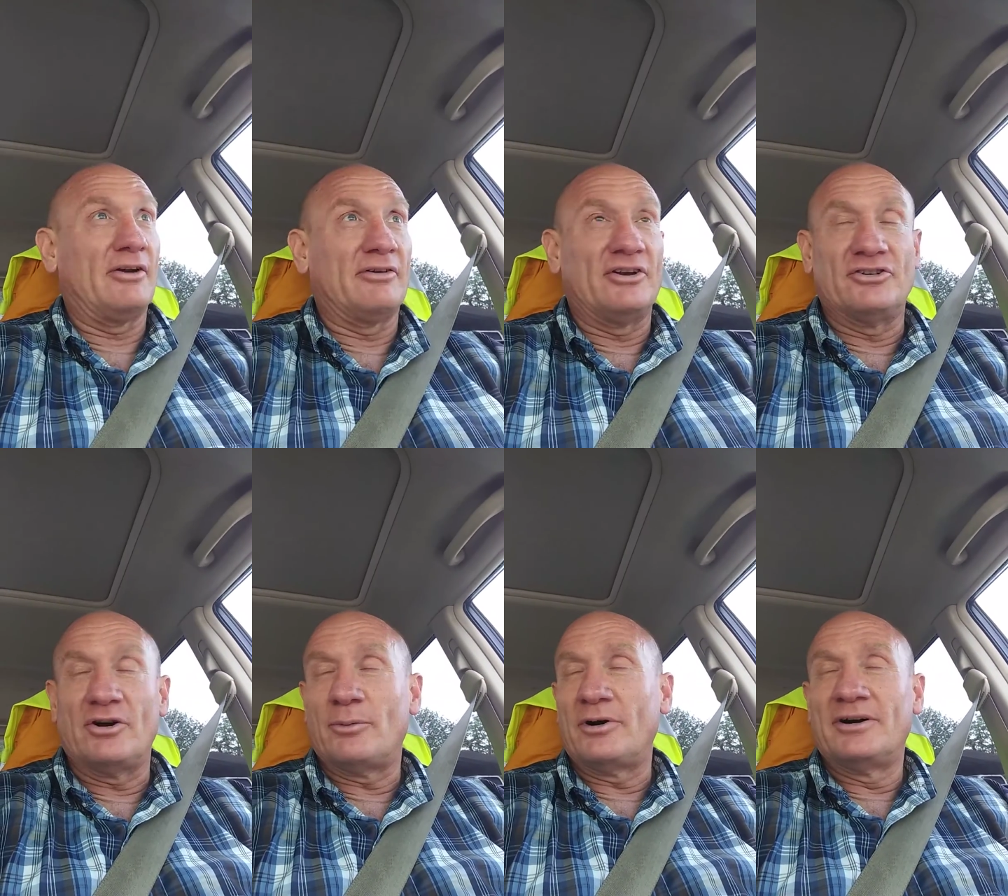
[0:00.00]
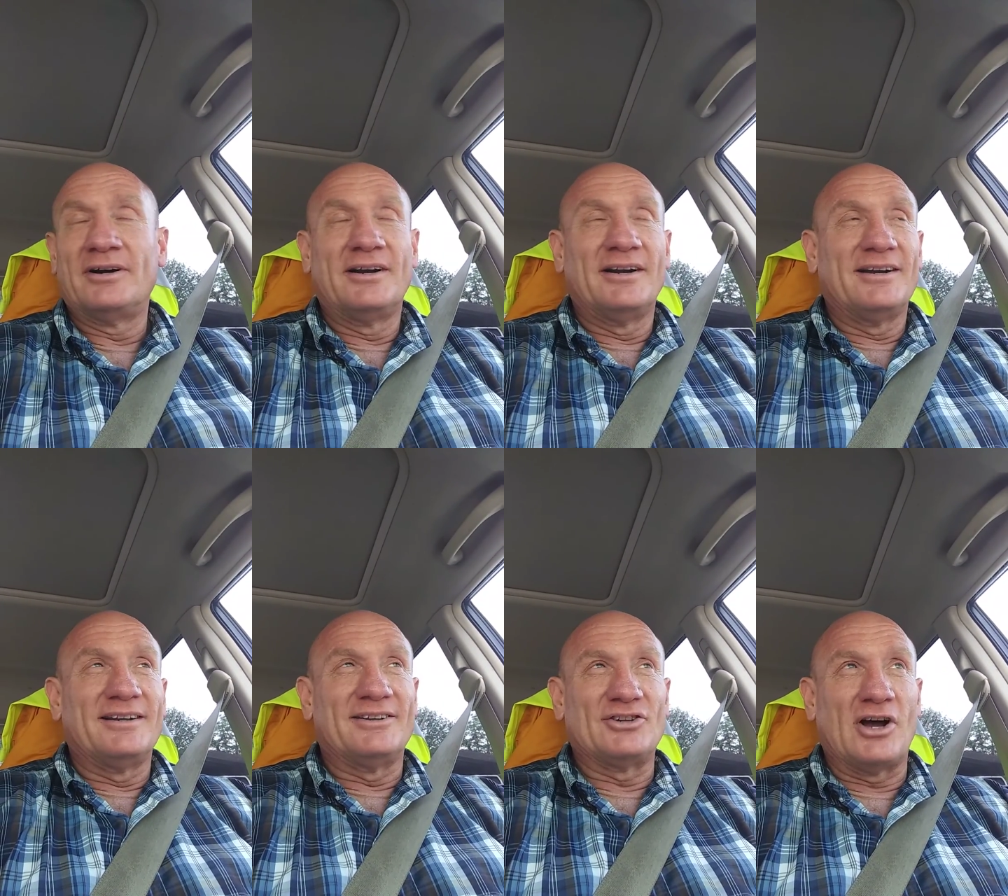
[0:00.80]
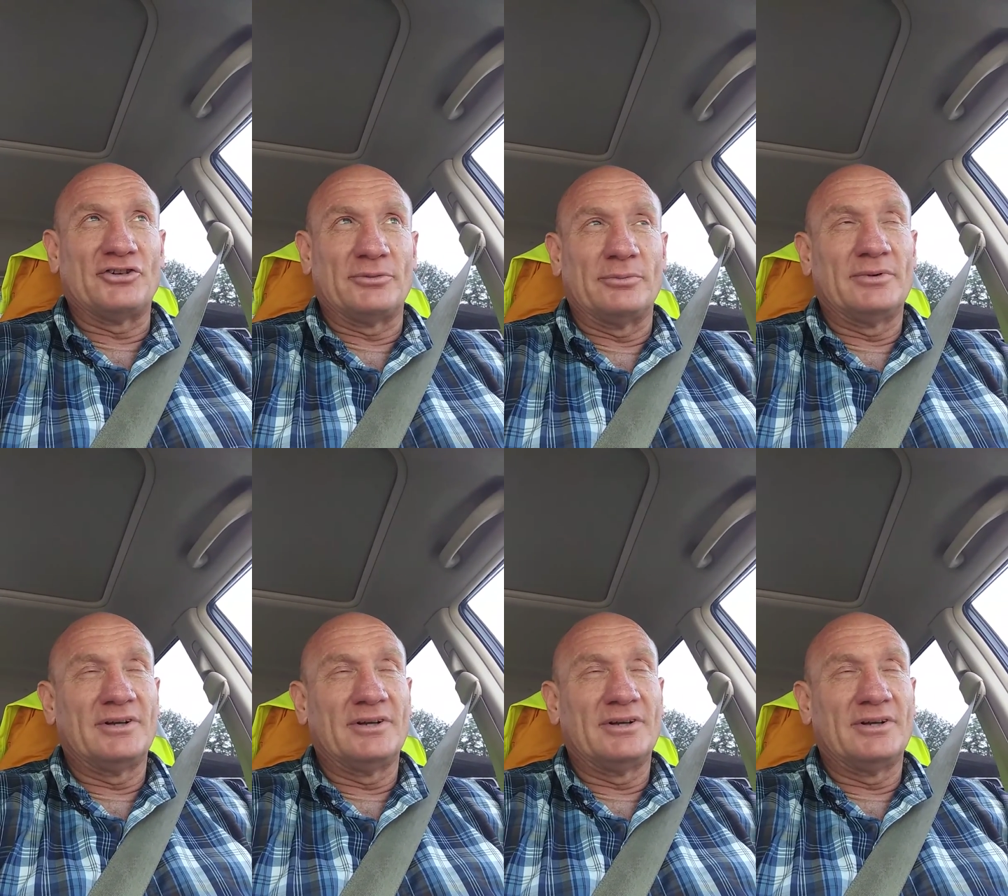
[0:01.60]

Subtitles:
They don't need you no more. It's awesome.